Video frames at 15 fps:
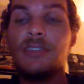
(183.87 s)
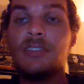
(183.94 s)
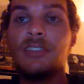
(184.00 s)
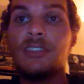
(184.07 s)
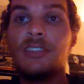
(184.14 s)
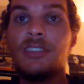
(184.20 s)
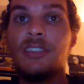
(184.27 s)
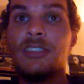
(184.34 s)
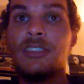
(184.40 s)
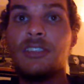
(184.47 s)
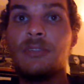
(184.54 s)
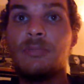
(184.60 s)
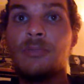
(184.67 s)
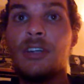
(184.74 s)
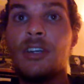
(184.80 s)
Because he
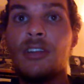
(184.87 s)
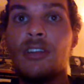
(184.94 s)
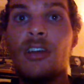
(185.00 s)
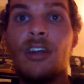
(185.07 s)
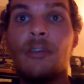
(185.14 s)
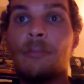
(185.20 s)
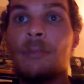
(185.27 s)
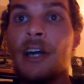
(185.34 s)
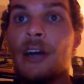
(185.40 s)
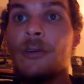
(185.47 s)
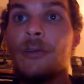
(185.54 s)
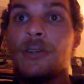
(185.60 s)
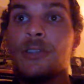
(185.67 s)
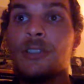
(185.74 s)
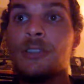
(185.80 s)
just brought a lot of
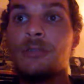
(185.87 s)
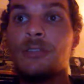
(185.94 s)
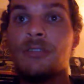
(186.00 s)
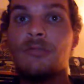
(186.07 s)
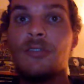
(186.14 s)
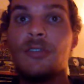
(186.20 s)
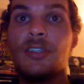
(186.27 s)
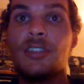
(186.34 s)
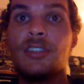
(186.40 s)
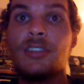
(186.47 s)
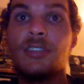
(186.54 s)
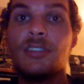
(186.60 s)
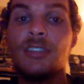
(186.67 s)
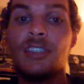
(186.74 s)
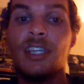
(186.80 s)
power into his
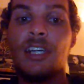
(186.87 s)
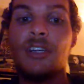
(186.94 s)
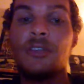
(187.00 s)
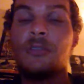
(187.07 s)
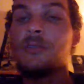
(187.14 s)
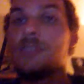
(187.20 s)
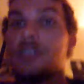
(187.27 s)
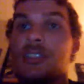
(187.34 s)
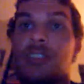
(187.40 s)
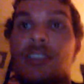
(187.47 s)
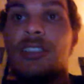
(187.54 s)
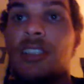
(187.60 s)
voice in that chorus,